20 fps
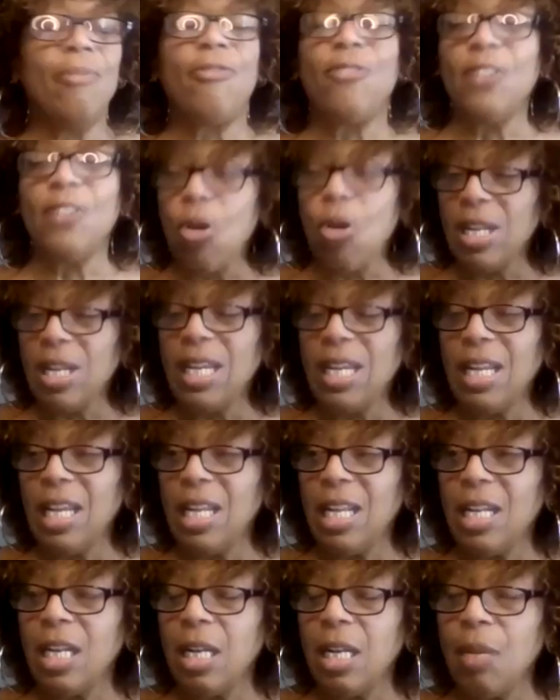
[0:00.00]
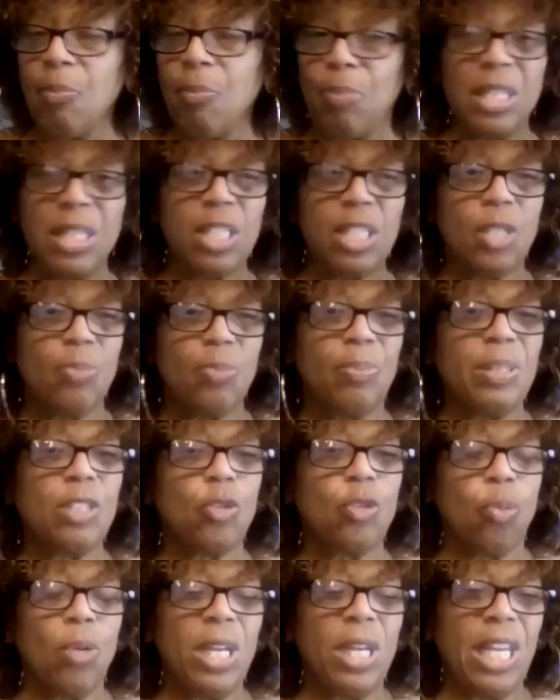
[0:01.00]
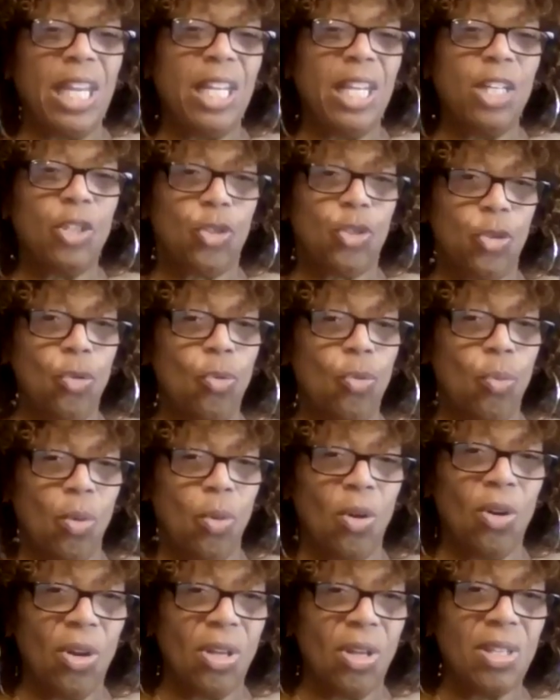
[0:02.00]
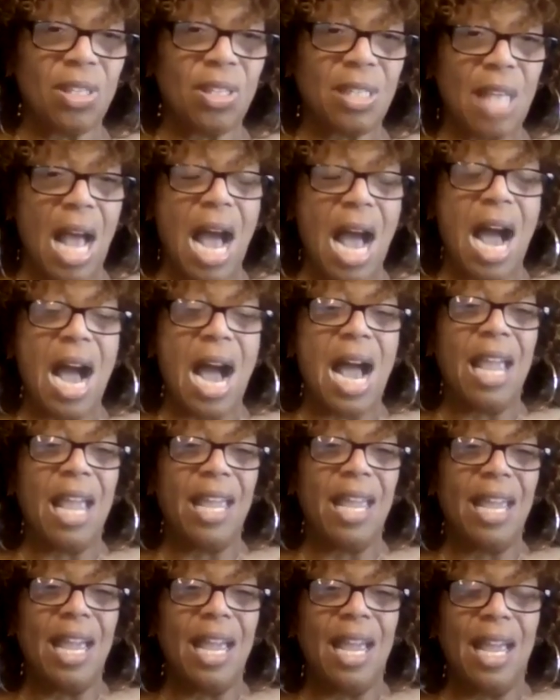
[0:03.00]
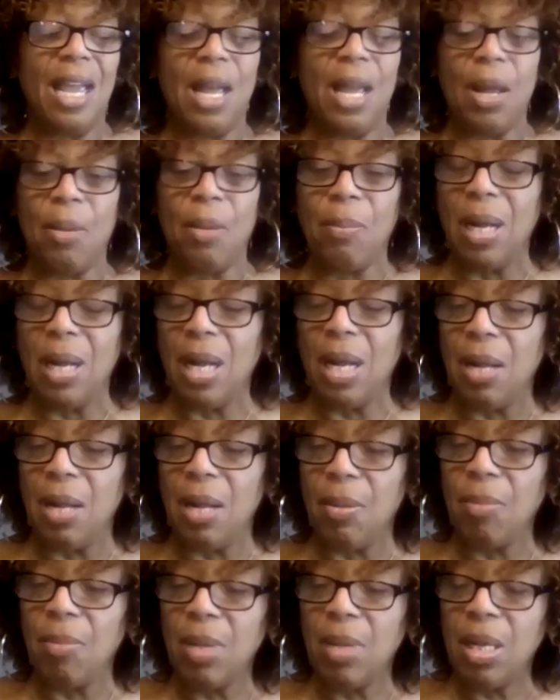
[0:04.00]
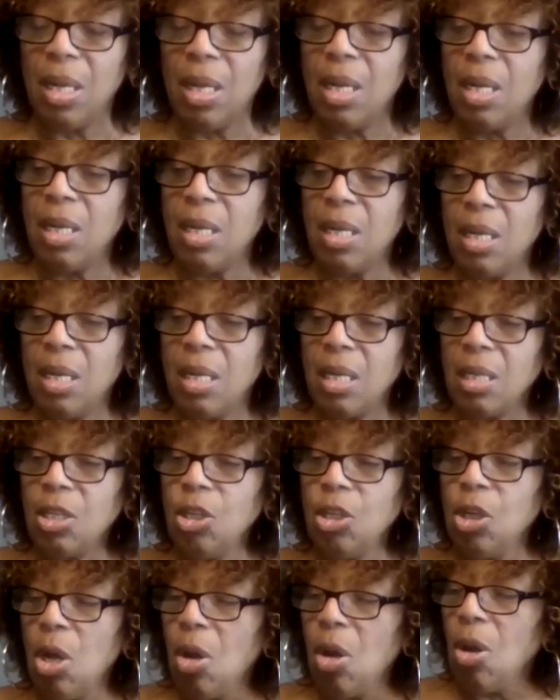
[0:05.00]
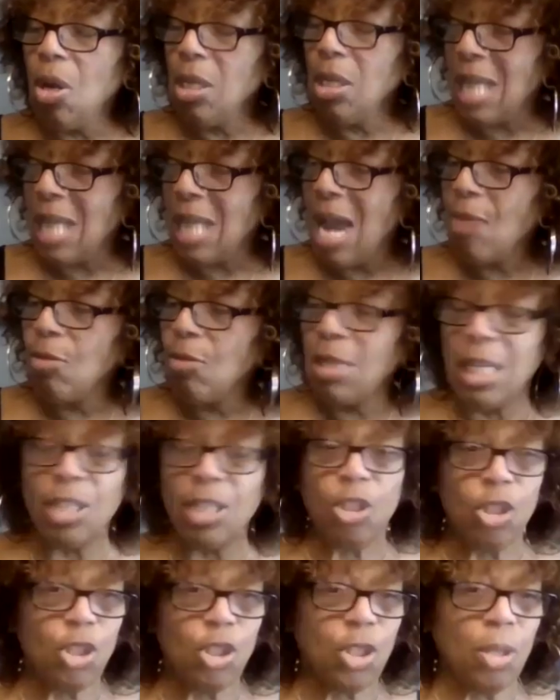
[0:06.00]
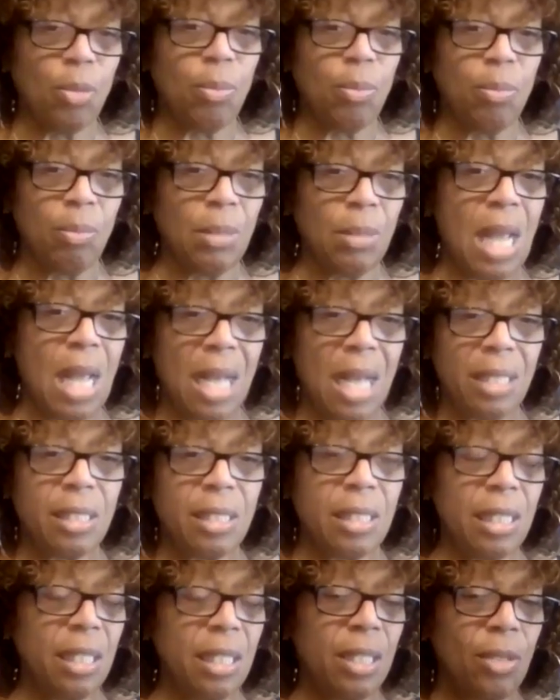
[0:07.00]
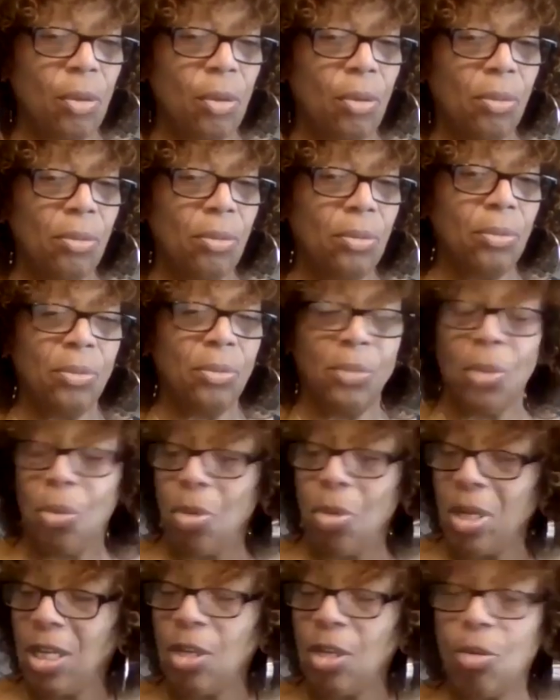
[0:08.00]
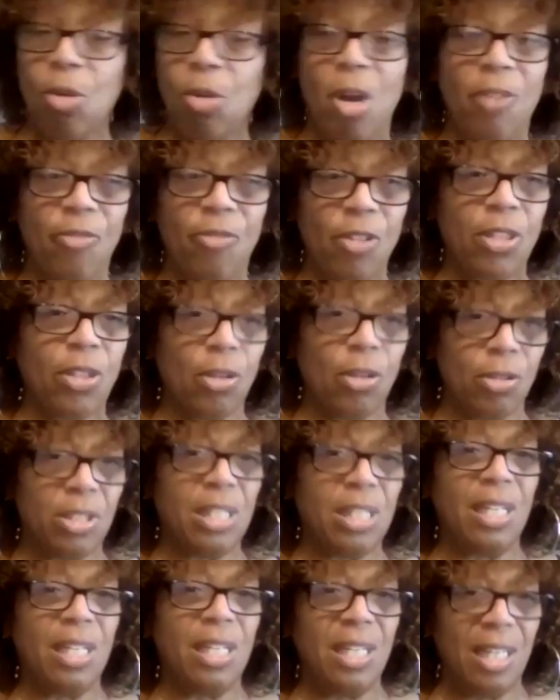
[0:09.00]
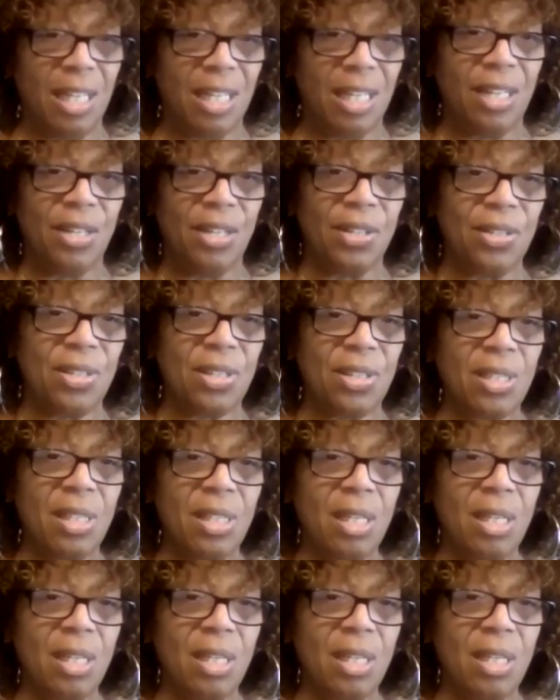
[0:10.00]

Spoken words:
floating in an abyss between two worlds. I am, that relationship lasted on and off for 13 years.